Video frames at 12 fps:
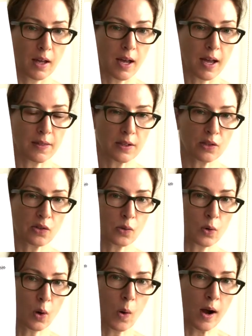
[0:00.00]
and this is a
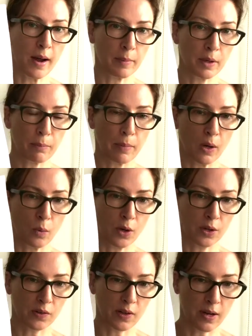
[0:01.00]
requirement by
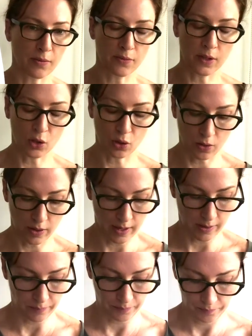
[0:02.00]
WorkSafe Victoria.